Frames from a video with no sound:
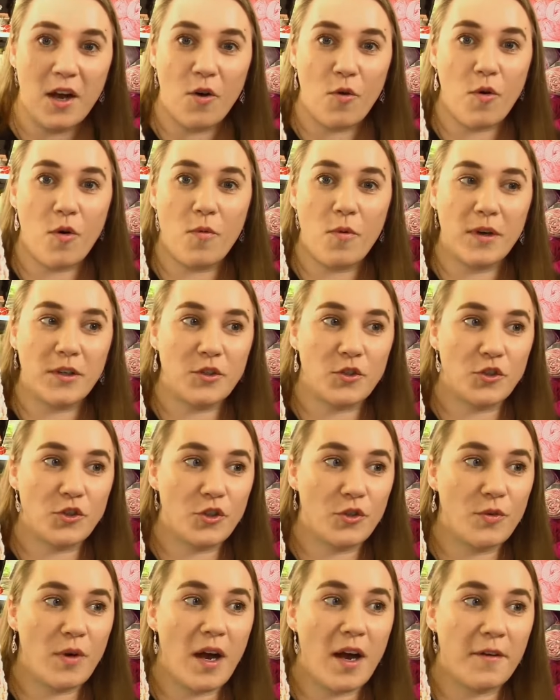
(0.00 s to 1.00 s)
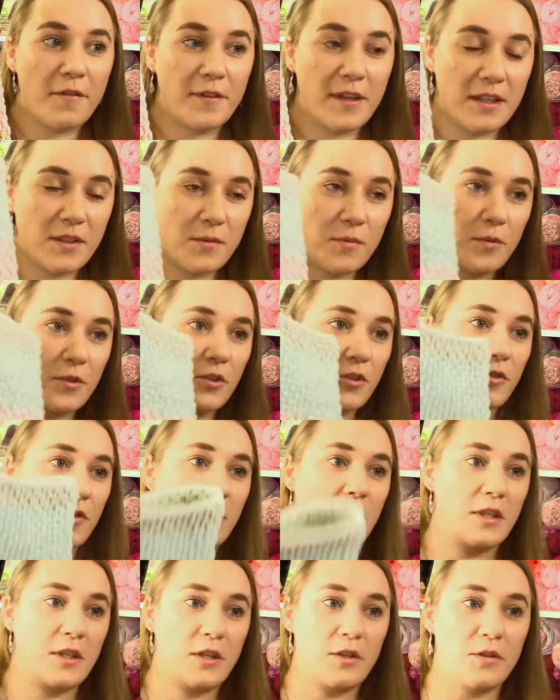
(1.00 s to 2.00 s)
or want to show off, that's what you're
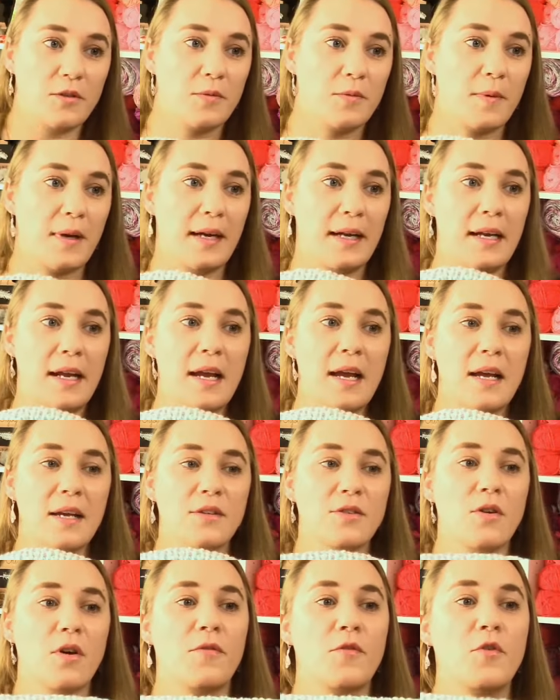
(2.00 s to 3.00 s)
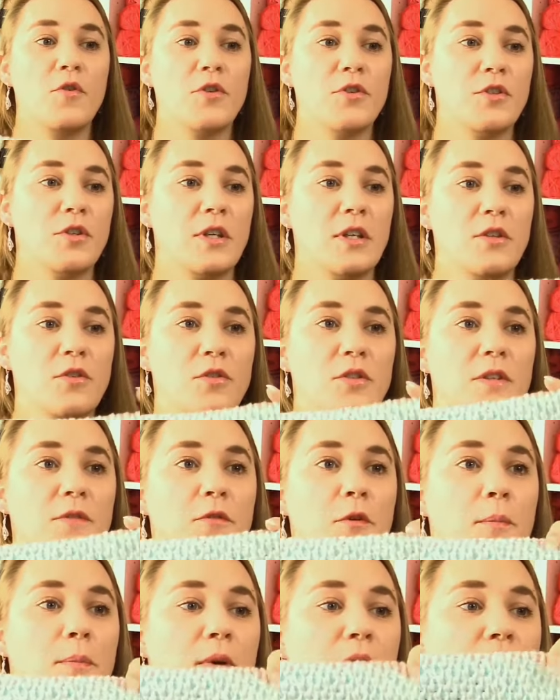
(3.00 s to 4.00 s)
going to use, right? So of course you can use it
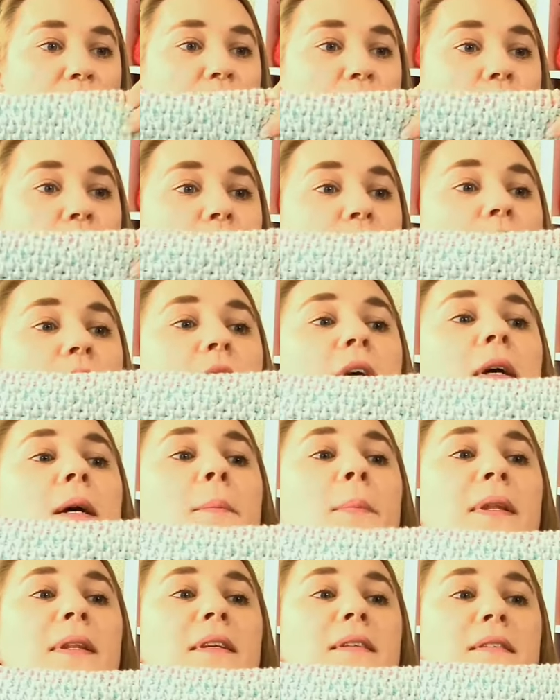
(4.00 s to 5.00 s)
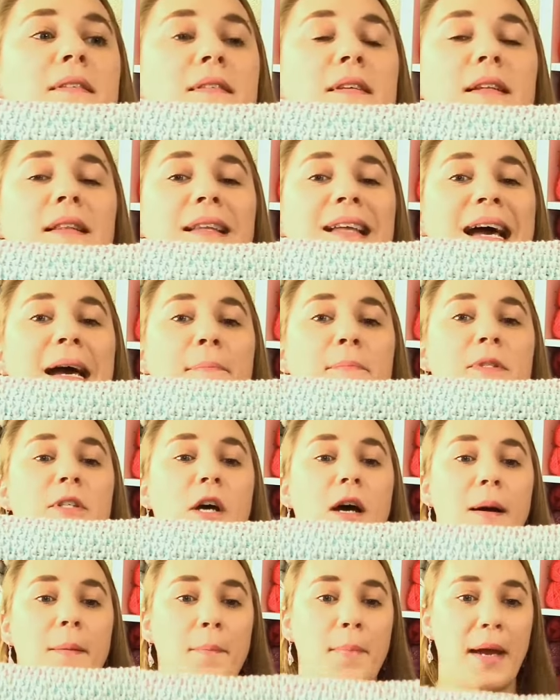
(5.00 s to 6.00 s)
for books too, but this is a
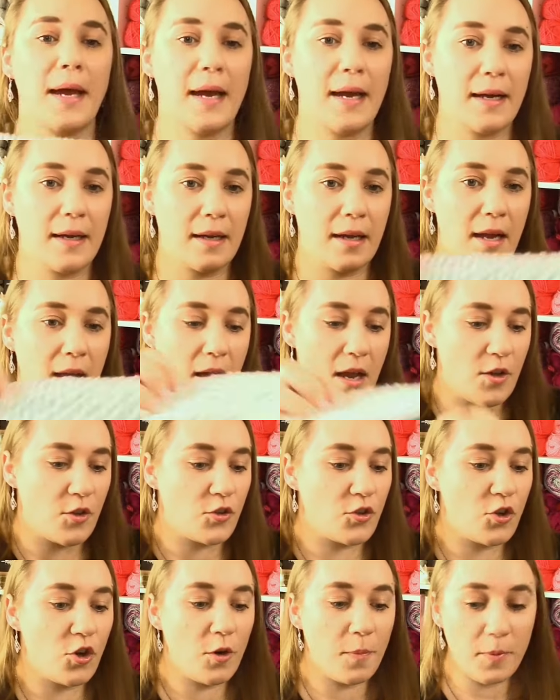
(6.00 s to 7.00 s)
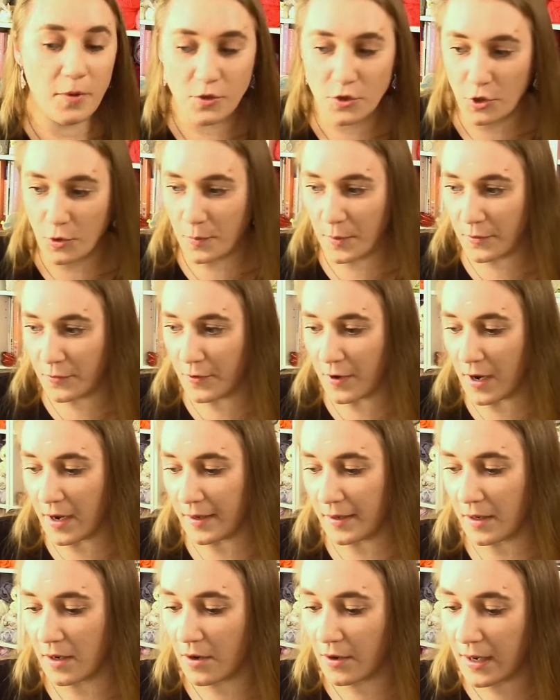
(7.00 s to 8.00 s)
laptop bag. Super, super
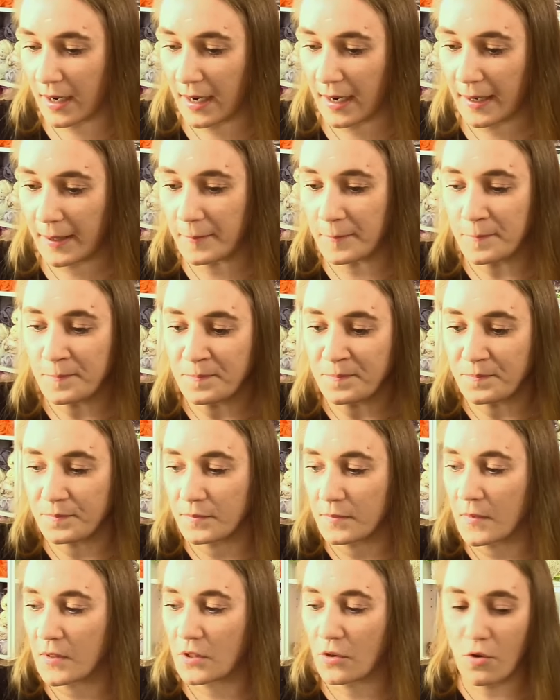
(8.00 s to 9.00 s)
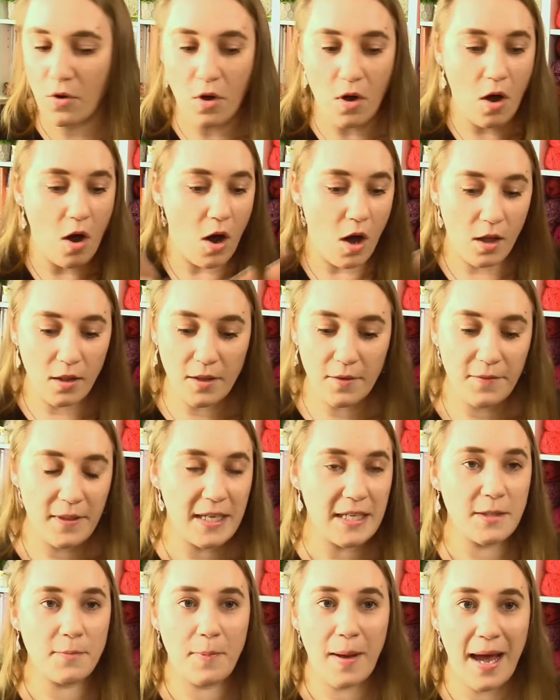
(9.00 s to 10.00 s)
fun, okay? So all of
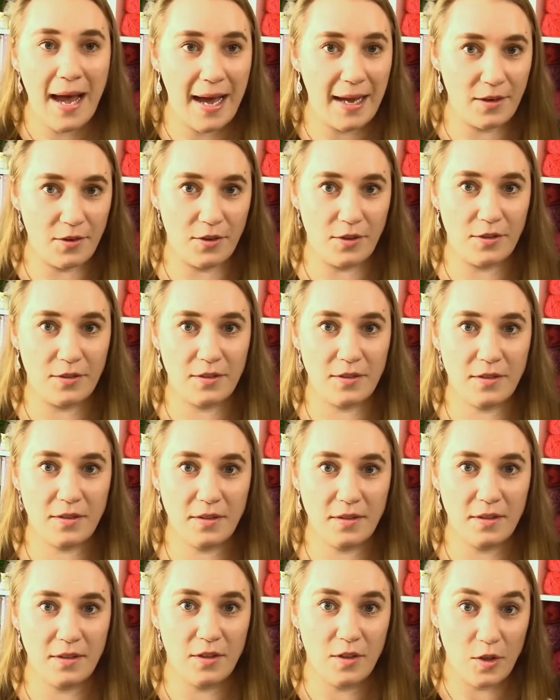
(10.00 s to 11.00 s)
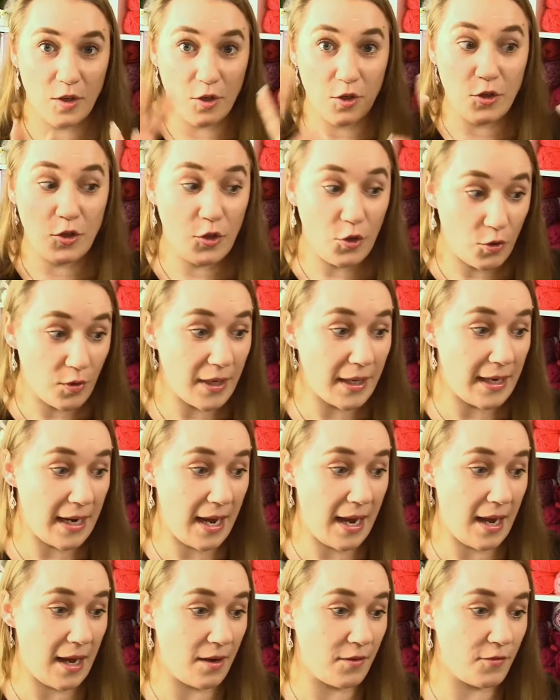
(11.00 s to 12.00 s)
these patterns you can
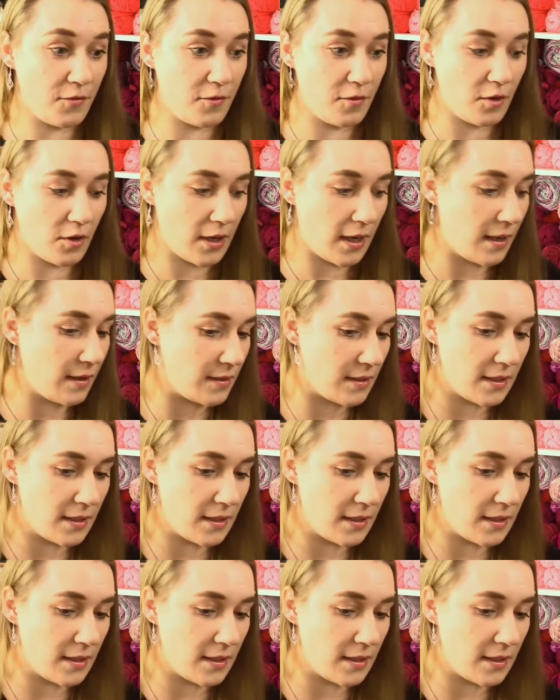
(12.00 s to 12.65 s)
have, okay?